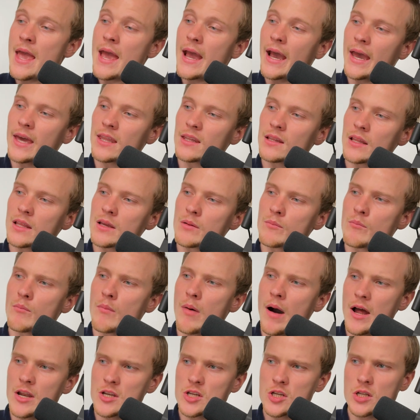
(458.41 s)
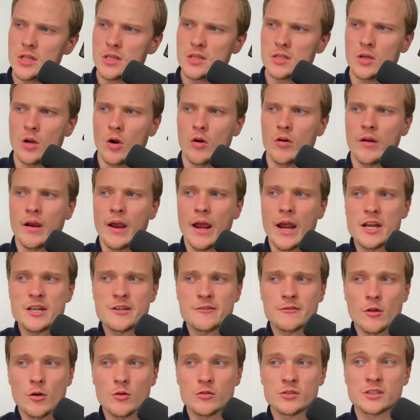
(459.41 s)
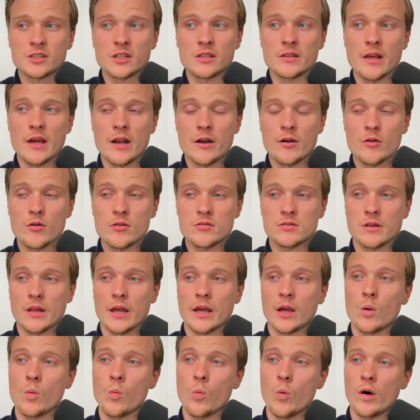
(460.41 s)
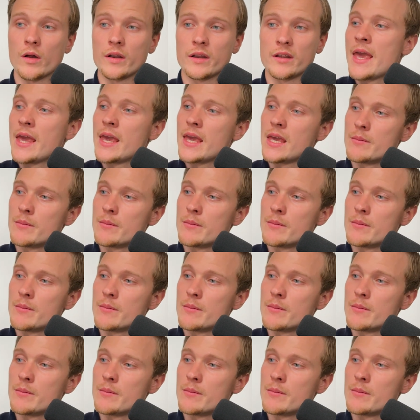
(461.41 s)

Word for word: handling budgets or cash flow scenarios like what if.